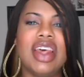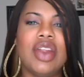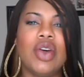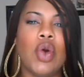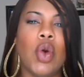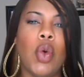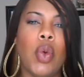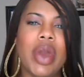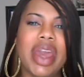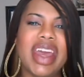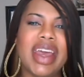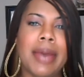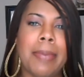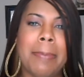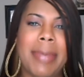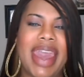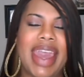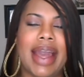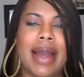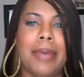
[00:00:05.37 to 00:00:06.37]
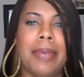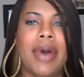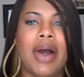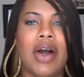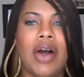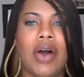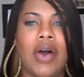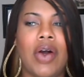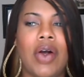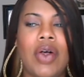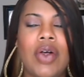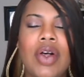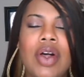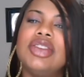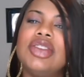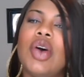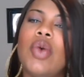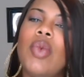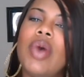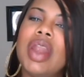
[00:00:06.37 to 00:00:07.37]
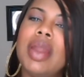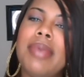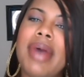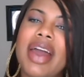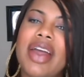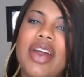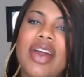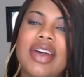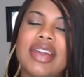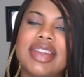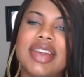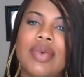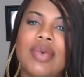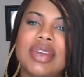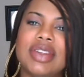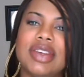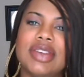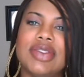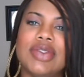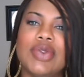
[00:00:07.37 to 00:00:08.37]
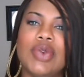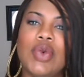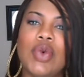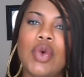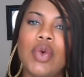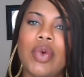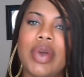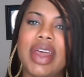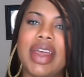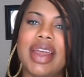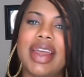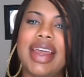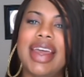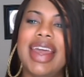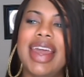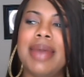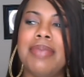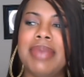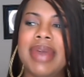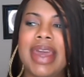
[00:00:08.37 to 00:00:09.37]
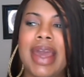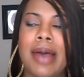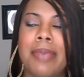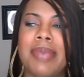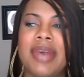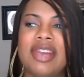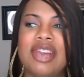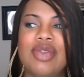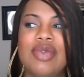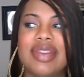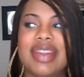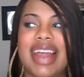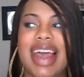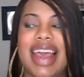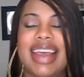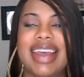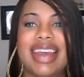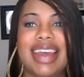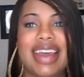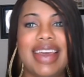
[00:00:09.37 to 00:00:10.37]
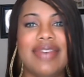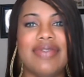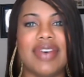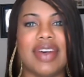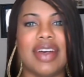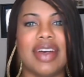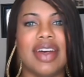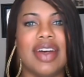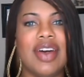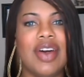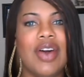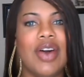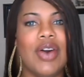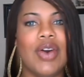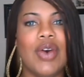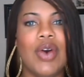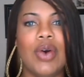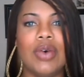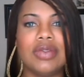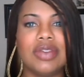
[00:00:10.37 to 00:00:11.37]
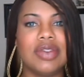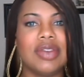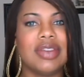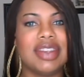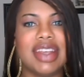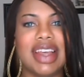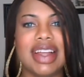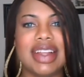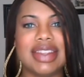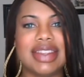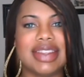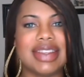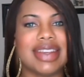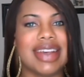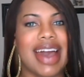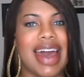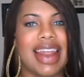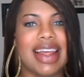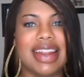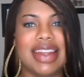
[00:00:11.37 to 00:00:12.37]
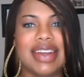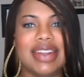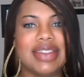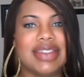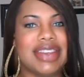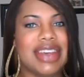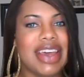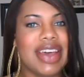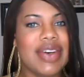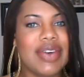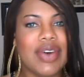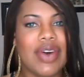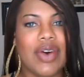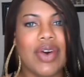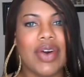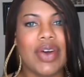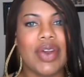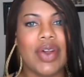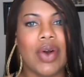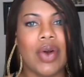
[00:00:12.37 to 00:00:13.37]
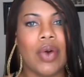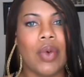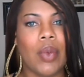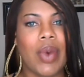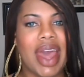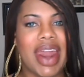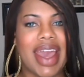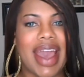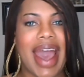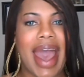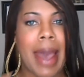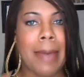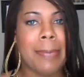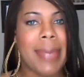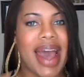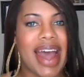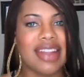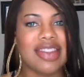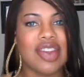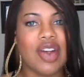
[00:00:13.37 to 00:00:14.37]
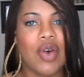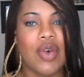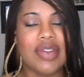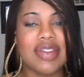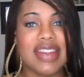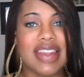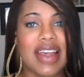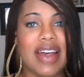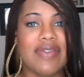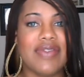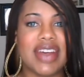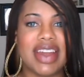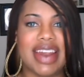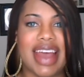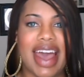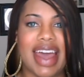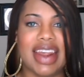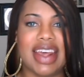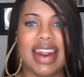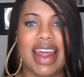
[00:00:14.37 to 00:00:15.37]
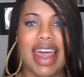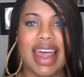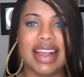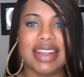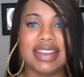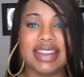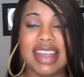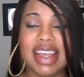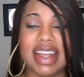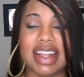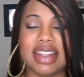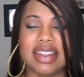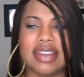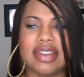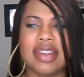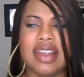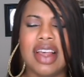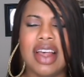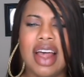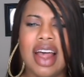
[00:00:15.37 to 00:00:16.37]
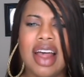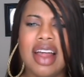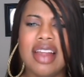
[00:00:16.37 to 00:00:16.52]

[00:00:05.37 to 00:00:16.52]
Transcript: a little quick makeup haul. So one of my girls I went to school with hit me up and she was like, Kiva, Coastal Scents got a little deal going on where the Hot Pots on sale for 99 cents.